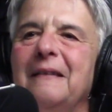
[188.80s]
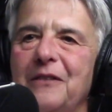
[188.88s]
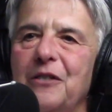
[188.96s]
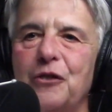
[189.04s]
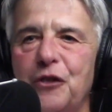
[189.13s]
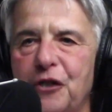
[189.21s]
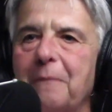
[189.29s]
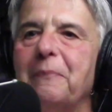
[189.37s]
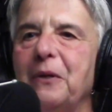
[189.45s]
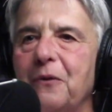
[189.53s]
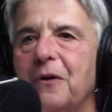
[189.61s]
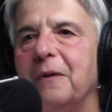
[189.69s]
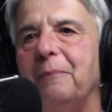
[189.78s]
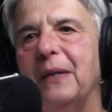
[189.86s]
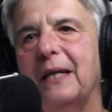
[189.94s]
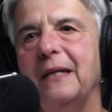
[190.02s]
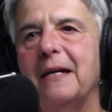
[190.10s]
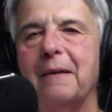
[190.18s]
Just jumping on,
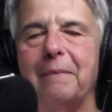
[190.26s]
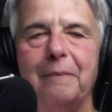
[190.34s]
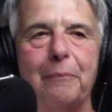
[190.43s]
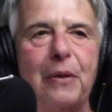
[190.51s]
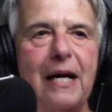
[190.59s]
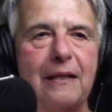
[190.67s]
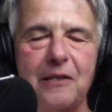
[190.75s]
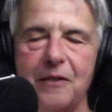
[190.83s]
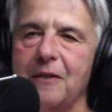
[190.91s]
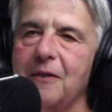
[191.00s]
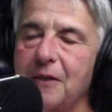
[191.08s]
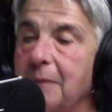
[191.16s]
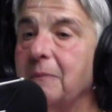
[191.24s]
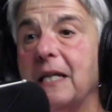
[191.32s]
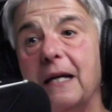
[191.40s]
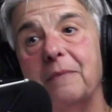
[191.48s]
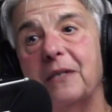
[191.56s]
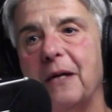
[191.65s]
picking up practices.
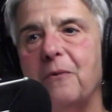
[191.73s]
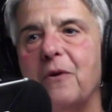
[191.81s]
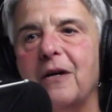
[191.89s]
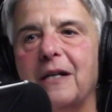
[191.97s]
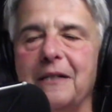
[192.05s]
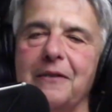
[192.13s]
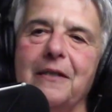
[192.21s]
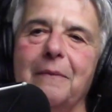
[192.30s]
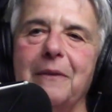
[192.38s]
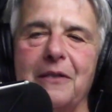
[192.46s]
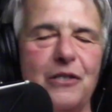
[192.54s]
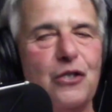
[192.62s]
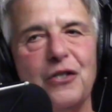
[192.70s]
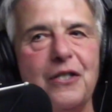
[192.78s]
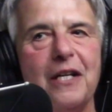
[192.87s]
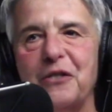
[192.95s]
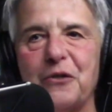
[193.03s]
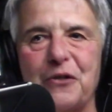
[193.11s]
Sometimes they work, and some it's just
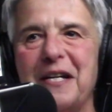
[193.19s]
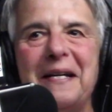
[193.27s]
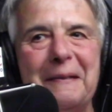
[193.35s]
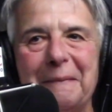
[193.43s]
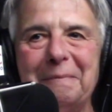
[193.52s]
not your time.